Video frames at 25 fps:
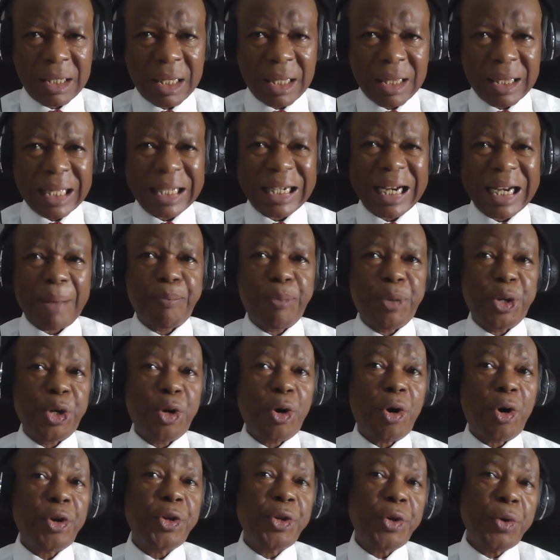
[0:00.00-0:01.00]
that are
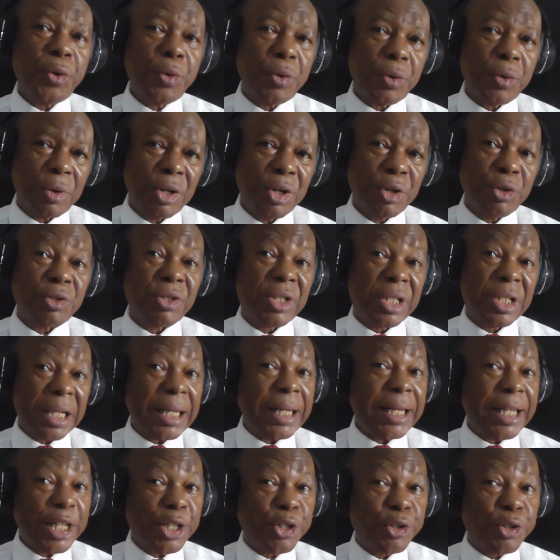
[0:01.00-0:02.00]
beyond you, you still
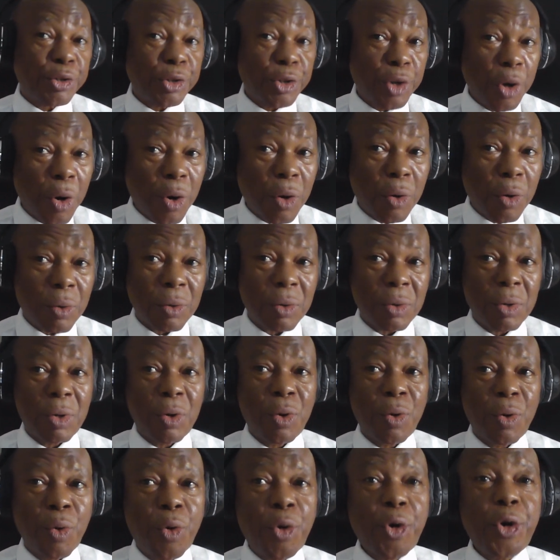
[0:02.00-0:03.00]
need to know
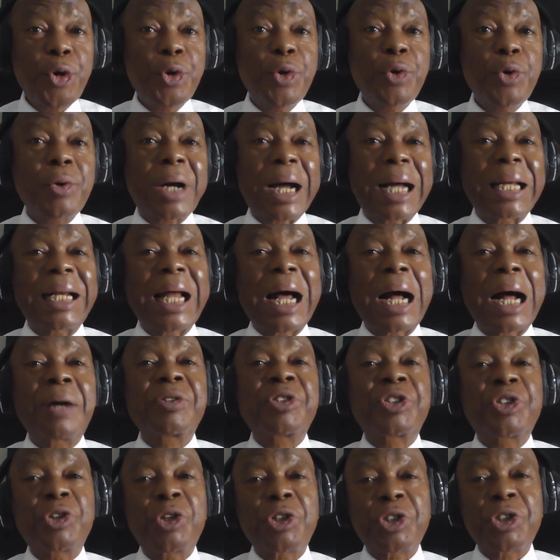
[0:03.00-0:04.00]
who you can
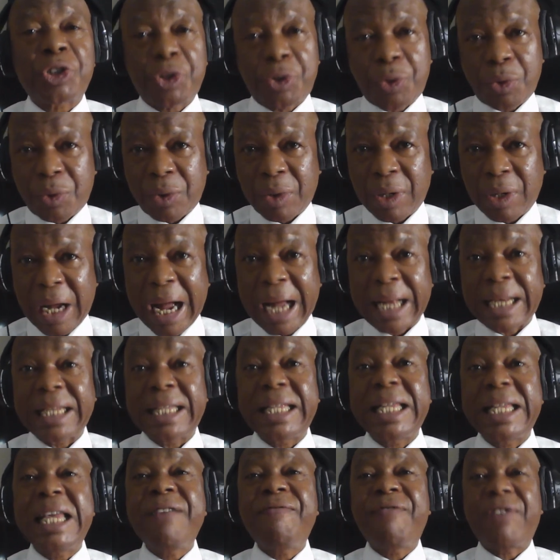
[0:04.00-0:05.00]
outsource to and
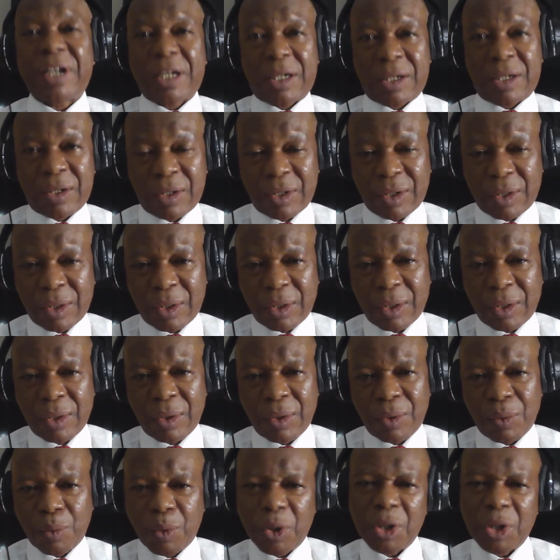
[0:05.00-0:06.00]
even
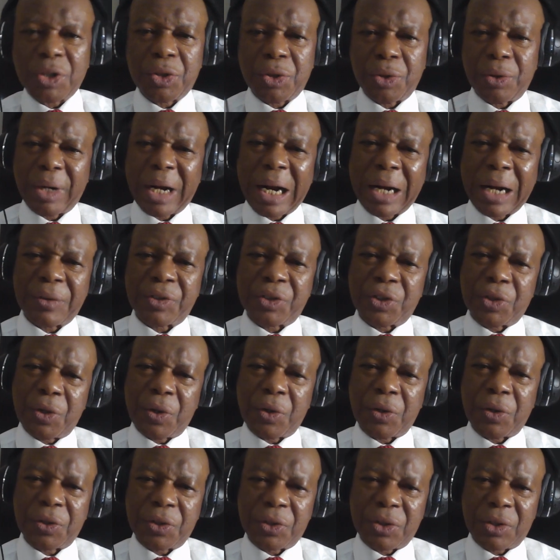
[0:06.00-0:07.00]
what to
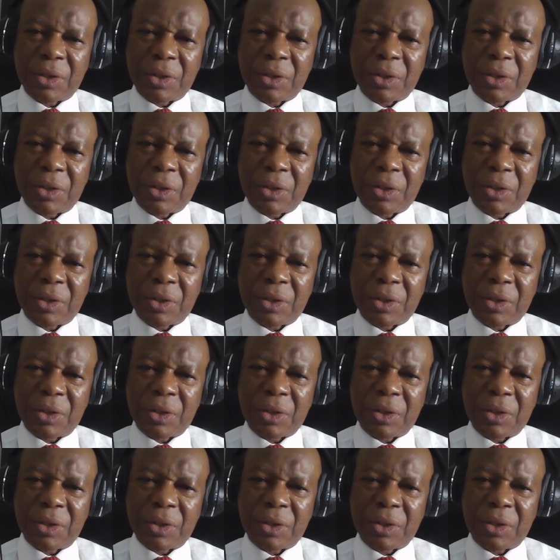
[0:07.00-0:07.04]
outsource.